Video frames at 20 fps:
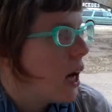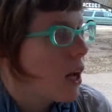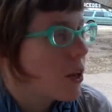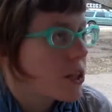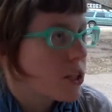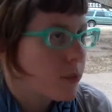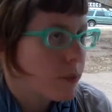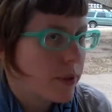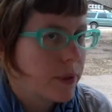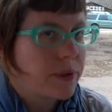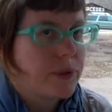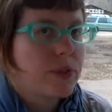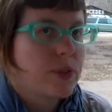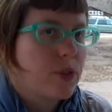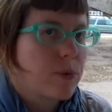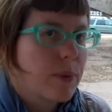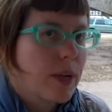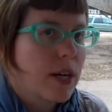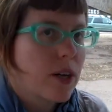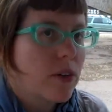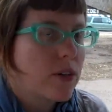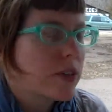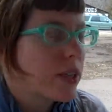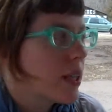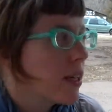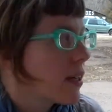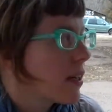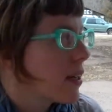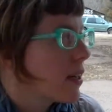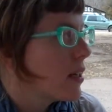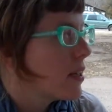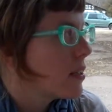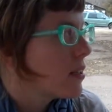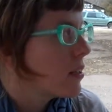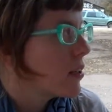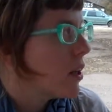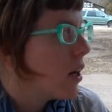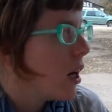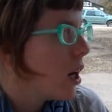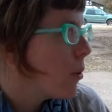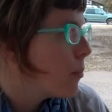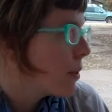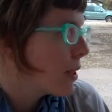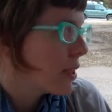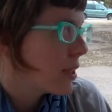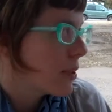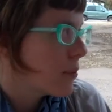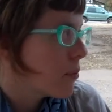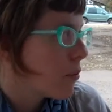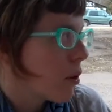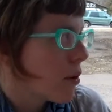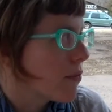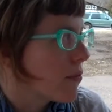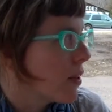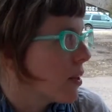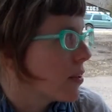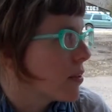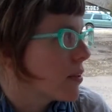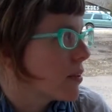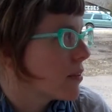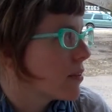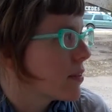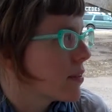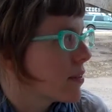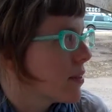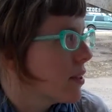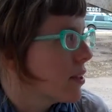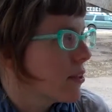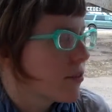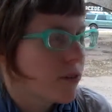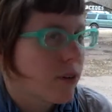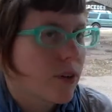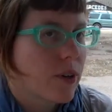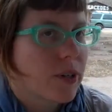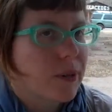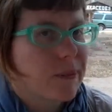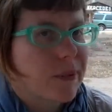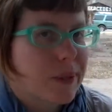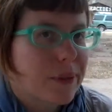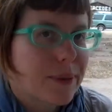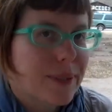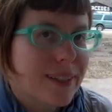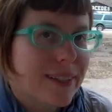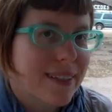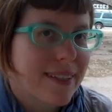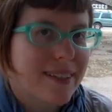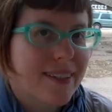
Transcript: I'll still be able to do my own thing and I'll be more fun for her to be with.